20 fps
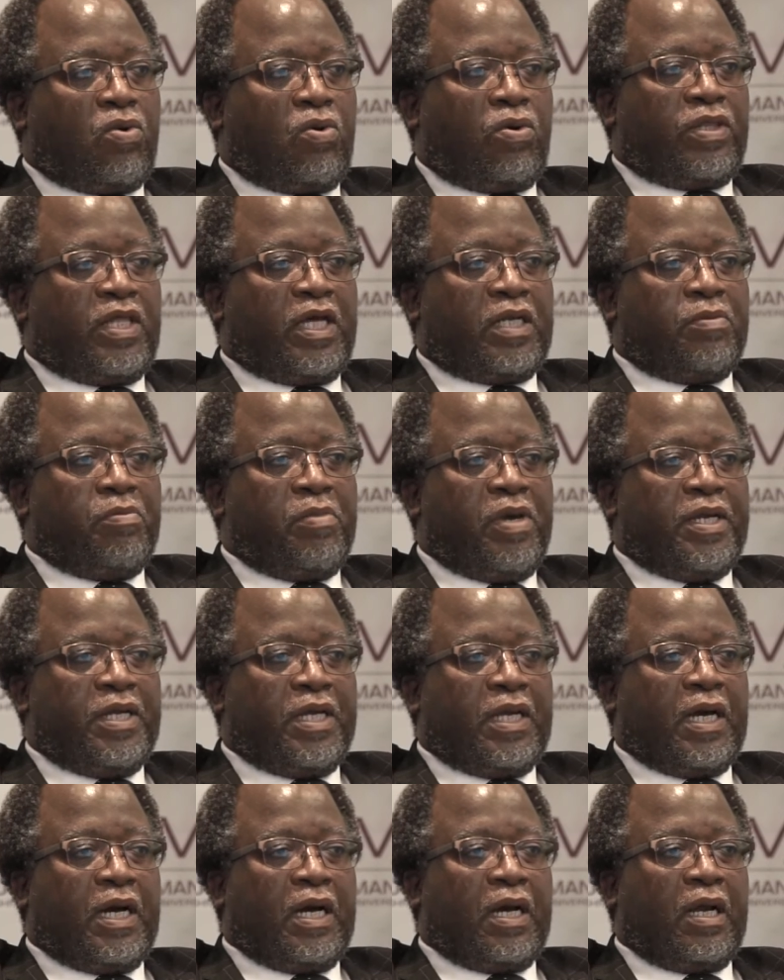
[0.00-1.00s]
role that
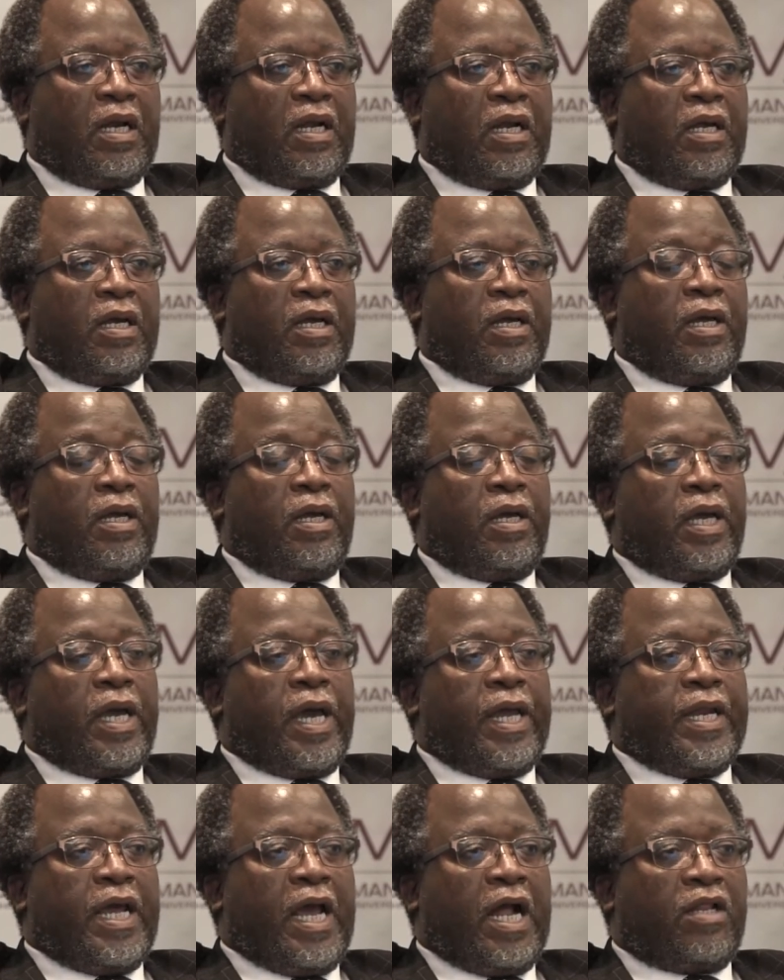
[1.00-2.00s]
medical
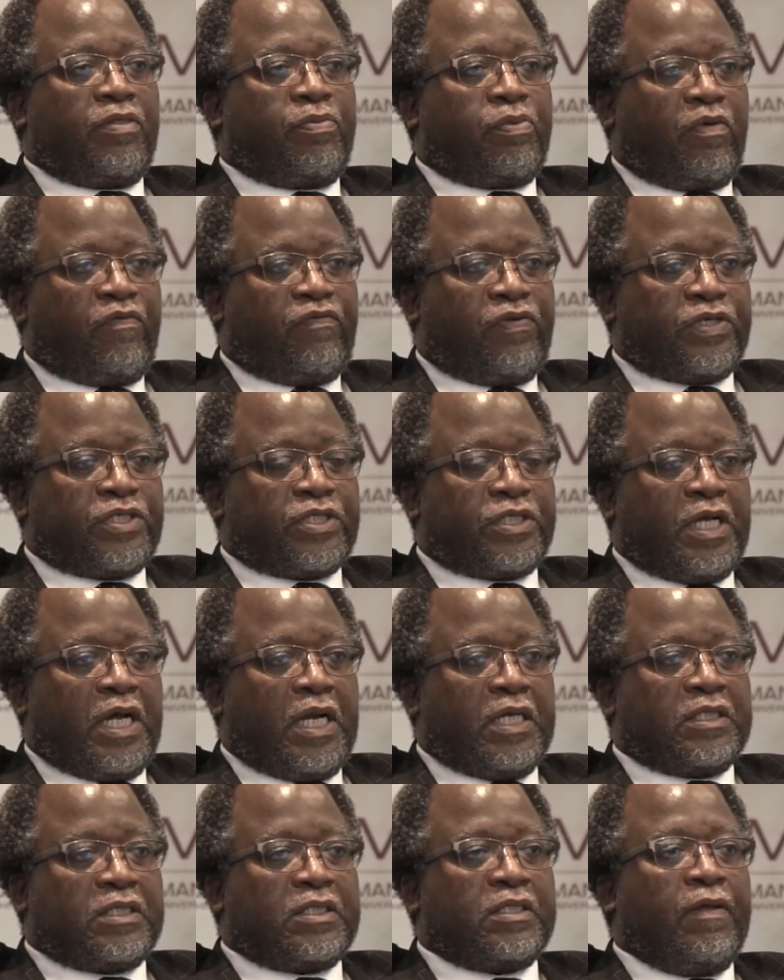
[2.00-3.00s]
and health
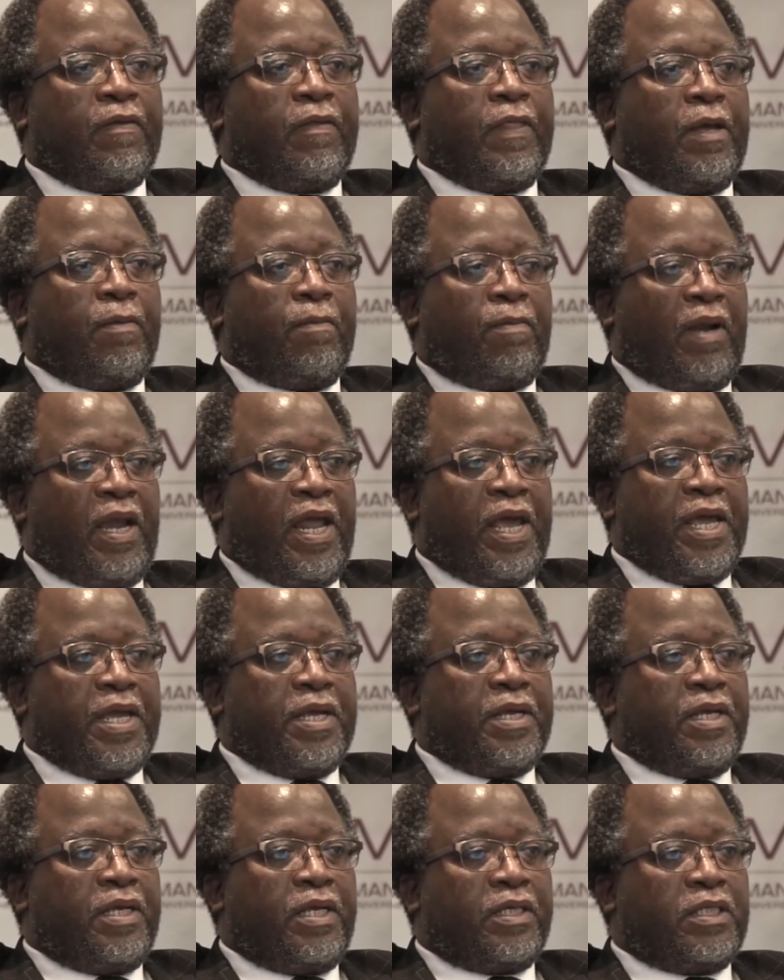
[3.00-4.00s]
professionals
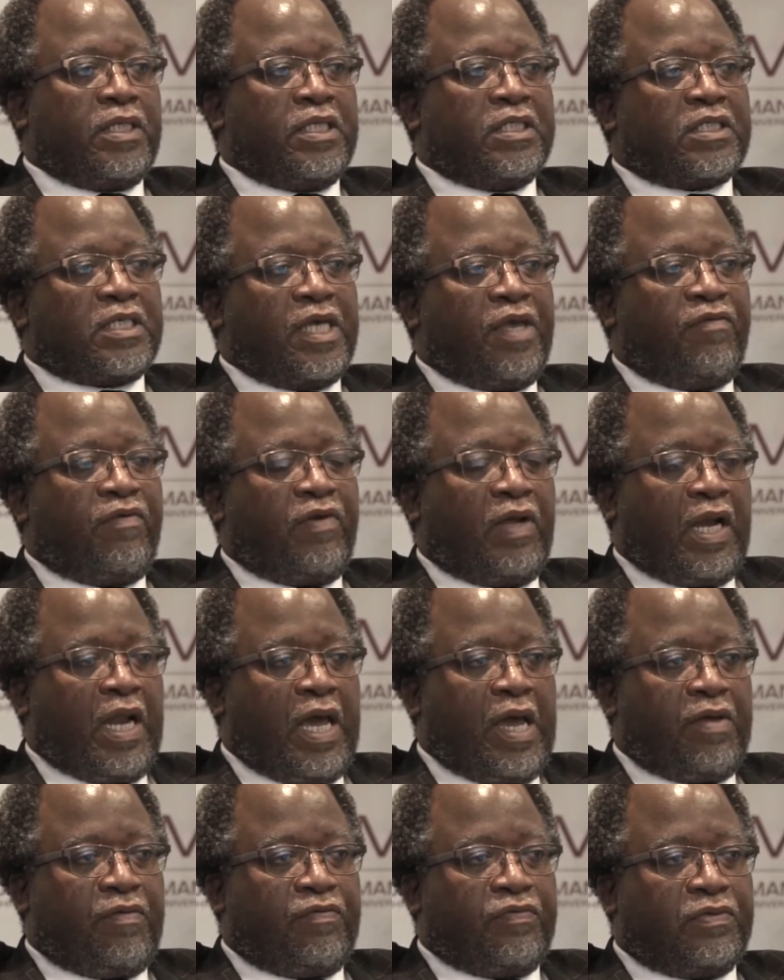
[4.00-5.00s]
play in saving
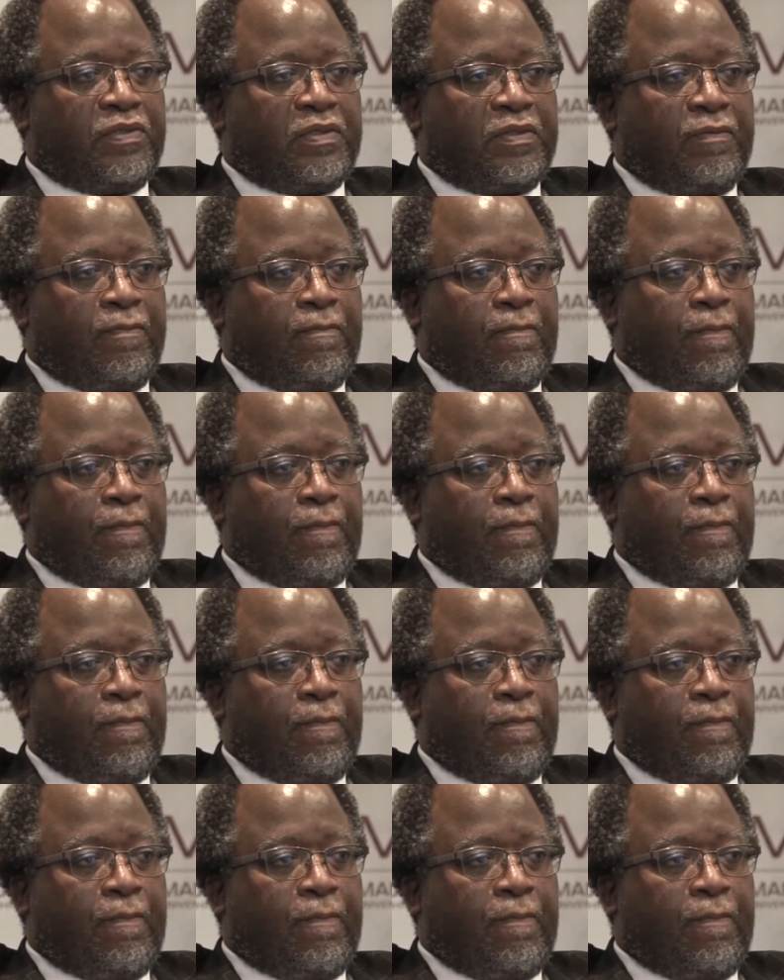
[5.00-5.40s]
lives.